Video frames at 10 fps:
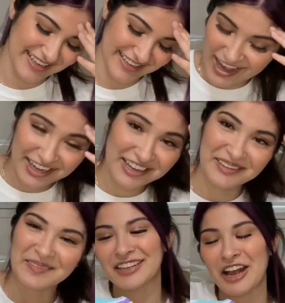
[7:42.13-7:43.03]
I don't know.
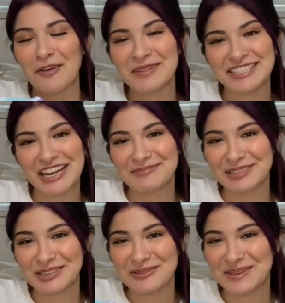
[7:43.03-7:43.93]
Comment down
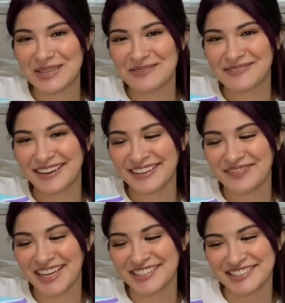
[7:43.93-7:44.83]
below what you rate
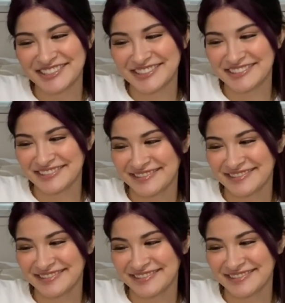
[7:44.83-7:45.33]
my shoe.